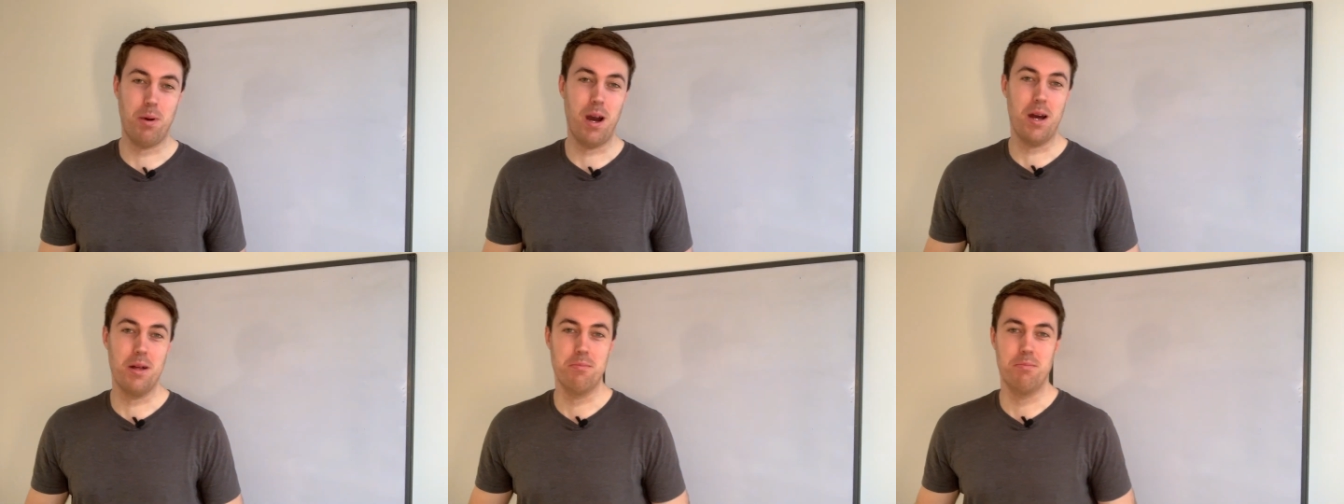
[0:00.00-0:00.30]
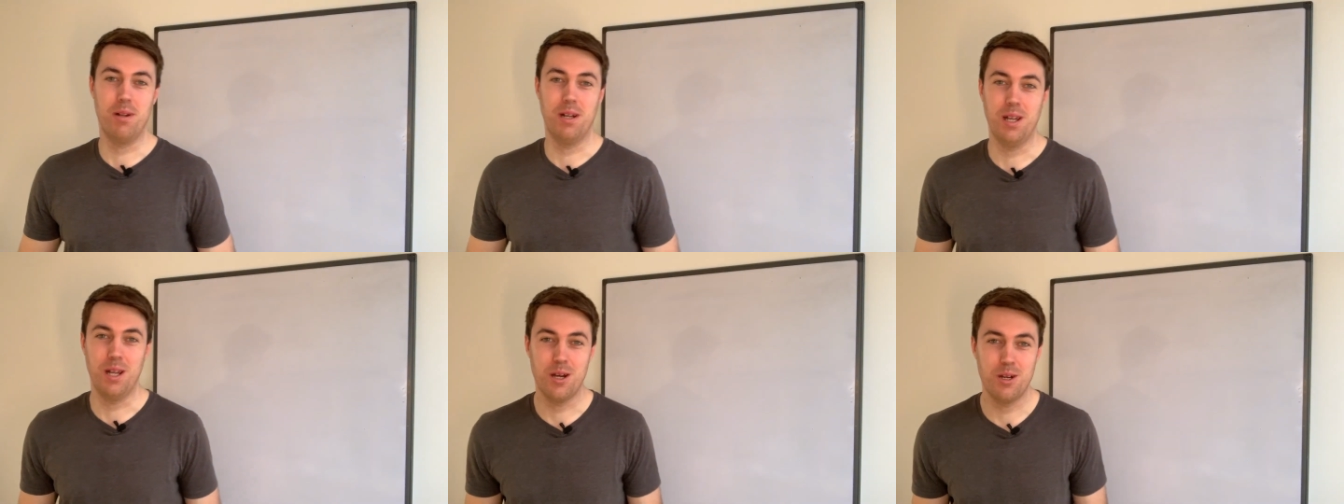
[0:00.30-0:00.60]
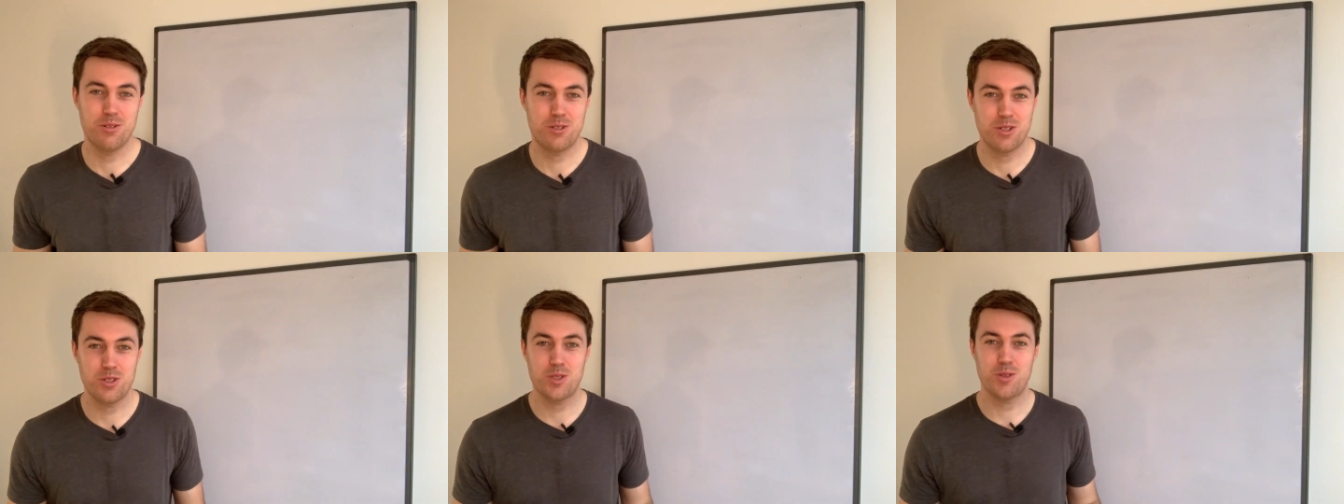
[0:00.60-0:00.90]
button
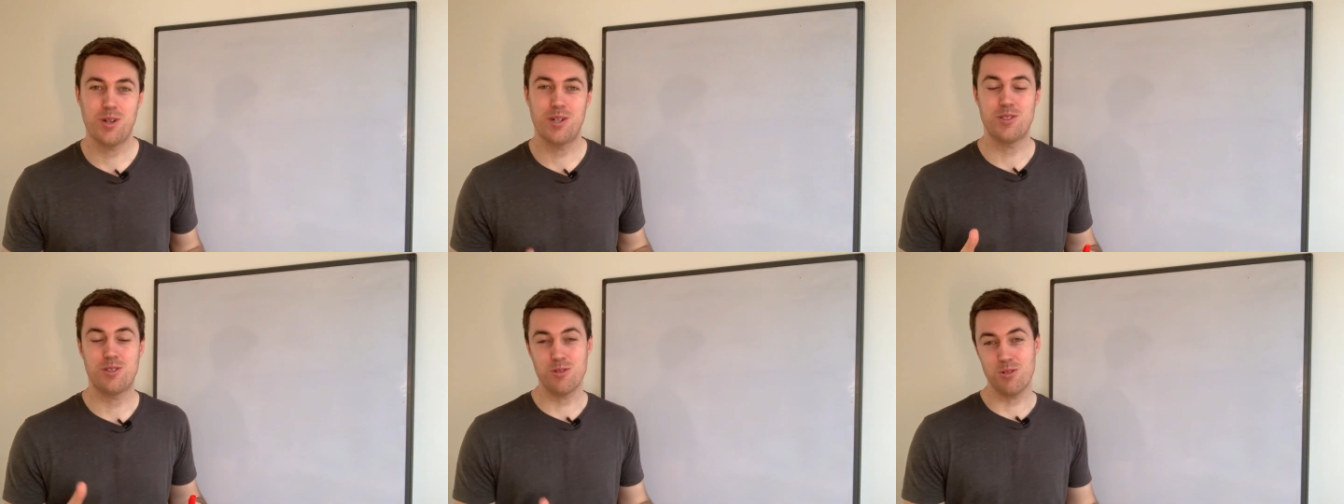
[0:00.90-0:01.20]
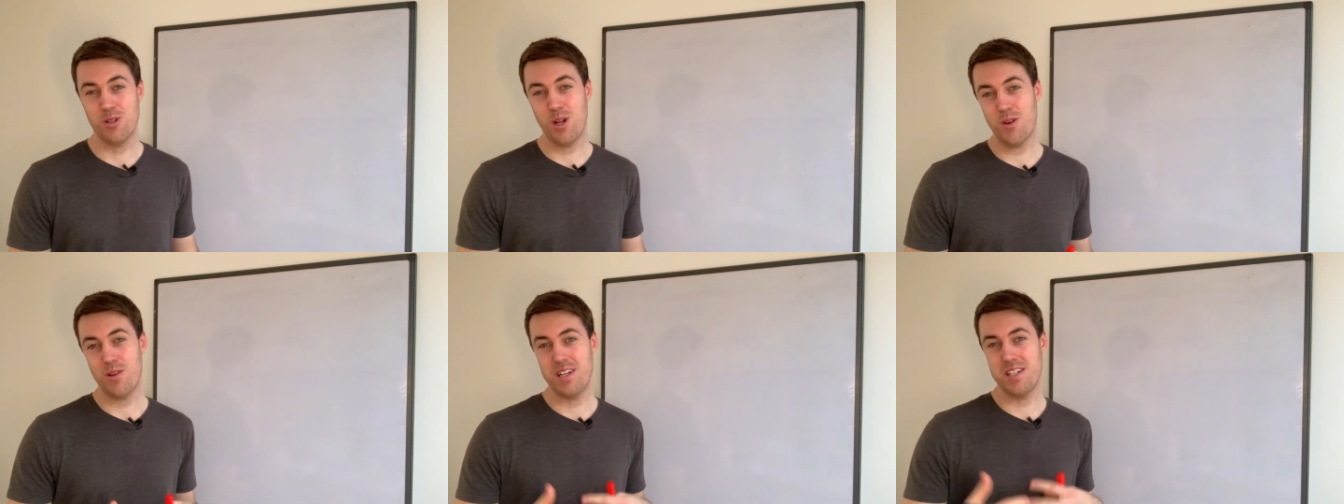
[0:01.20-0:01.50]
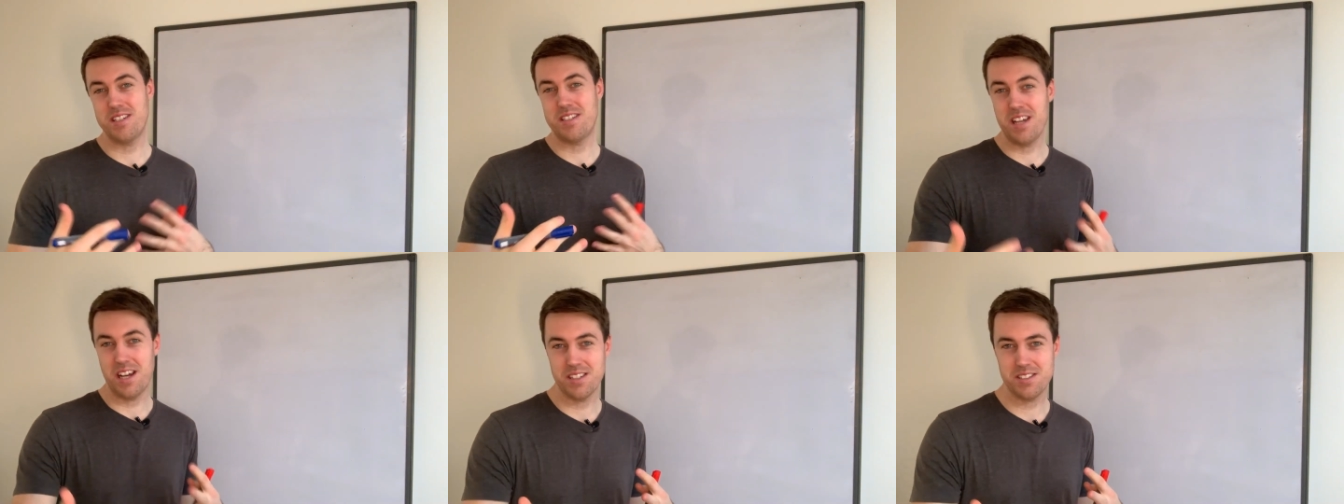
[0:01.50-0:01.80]
below just so I do know
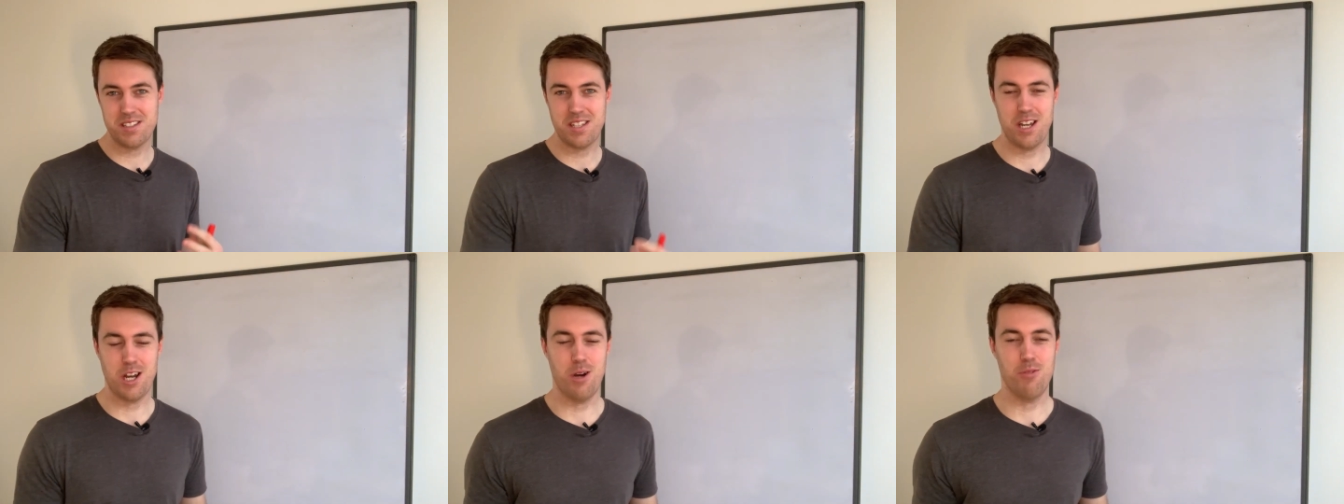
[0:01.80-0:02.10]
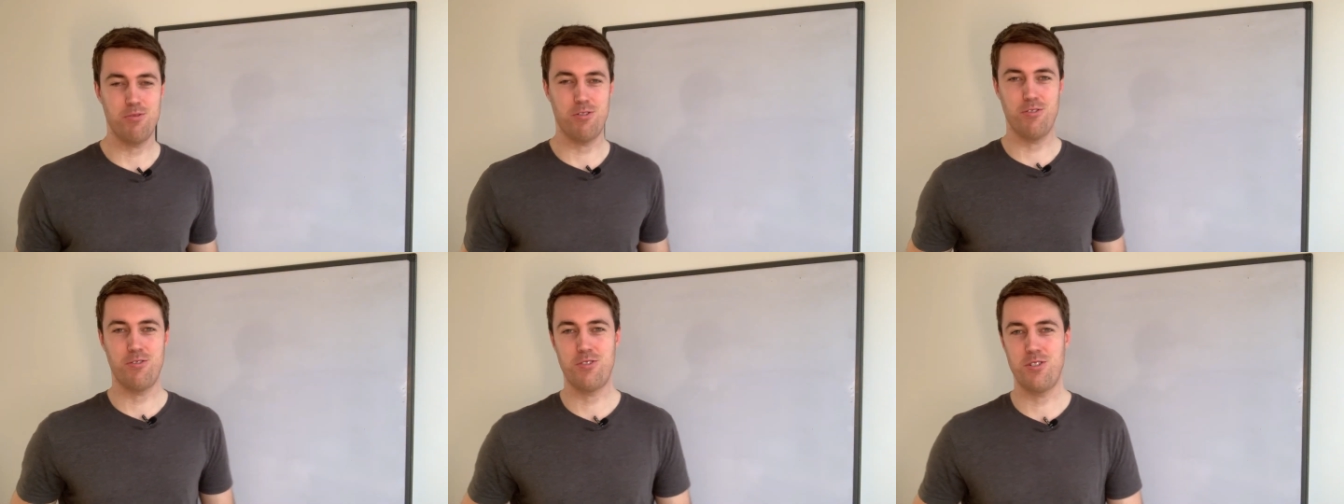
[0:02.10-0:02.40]
it does help for